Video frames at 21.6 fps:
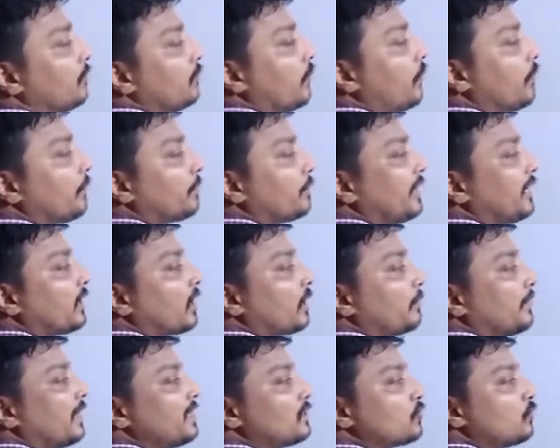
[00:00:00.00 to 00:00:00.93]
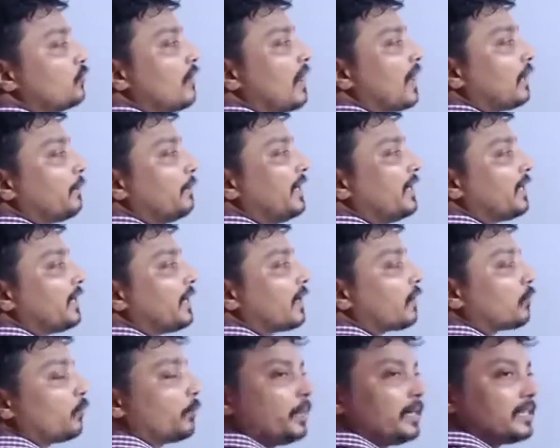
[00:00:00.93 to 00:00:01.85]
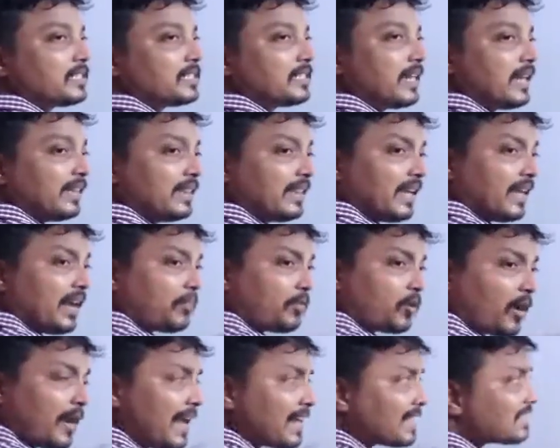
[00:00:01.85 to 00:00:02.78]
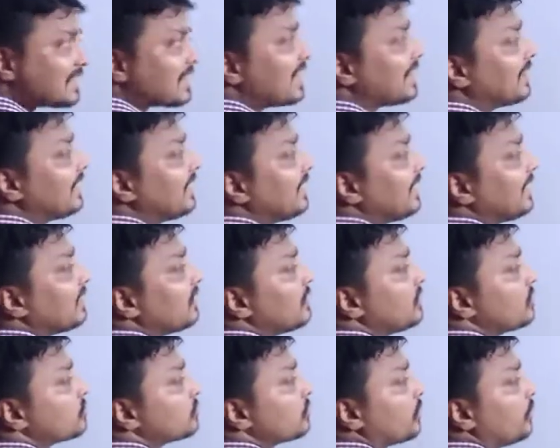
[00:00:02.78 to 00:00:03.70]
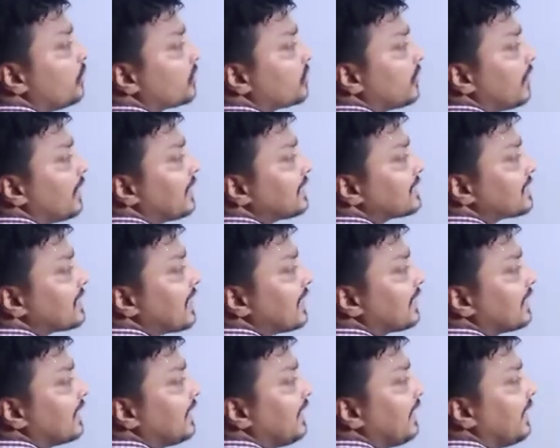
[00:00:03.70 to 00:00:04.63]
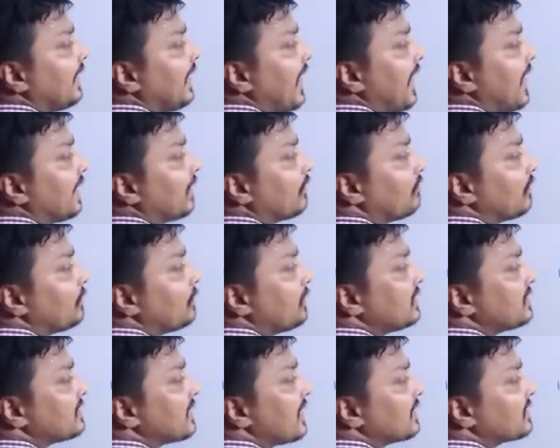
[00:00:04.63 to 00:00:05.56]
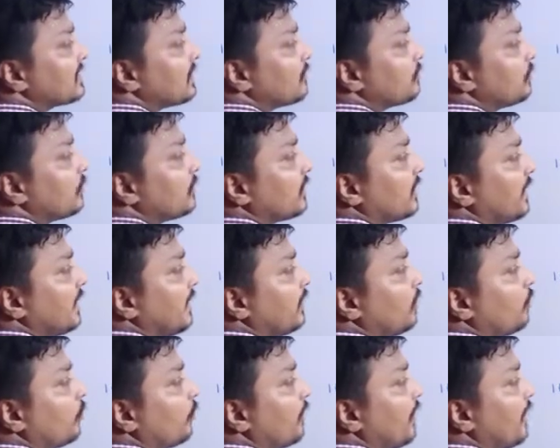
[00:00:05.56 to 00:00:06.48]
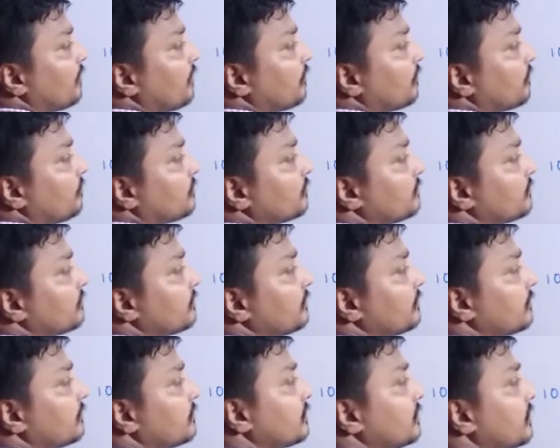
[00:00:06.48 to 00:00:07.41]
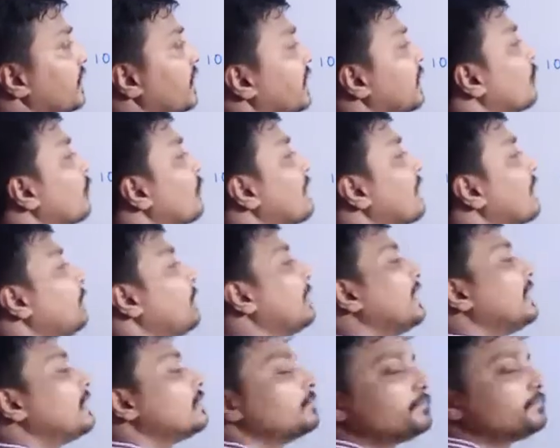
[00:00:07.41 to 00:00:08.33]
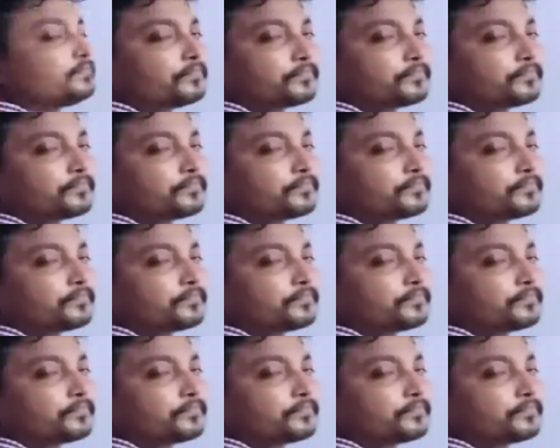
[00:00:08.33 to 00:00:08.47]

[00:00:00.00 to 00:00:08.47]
4 meter means 1 meter rupees 10. Thereafter extra 3. So for the extra 3 I will be chargeable 3 into 5. It will repeat.